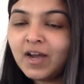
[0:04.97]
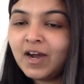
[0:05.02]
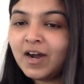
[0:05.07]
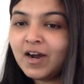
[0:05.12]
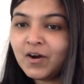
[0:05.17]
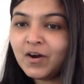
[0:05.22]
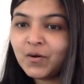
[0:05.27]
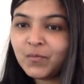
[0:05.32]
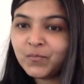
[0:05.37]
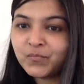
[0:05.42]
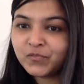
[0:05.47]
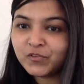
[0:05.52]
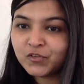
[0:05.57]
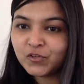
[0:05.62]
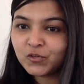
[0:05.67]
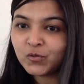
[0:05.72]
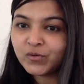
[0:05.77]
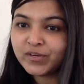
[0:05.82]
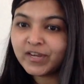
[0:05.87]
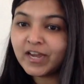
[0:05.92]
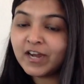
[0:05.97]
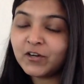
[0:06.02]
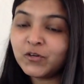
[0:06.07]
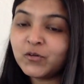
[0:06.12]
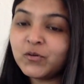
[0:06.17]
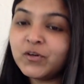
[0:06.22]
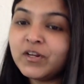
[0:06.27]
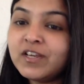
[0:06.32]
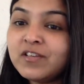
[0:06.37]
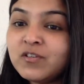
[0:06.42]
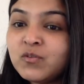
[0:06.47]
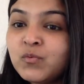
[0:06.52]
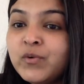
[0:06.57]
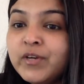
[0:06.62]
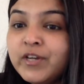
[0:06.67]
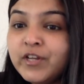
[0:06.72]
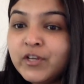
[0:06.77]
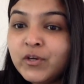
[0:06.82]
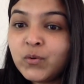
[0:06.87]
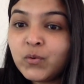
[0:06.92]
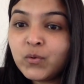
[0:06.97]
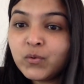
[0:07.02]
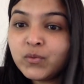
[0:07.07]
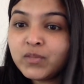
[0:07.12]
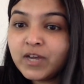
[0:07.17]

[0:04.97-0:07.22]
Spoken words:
Today's video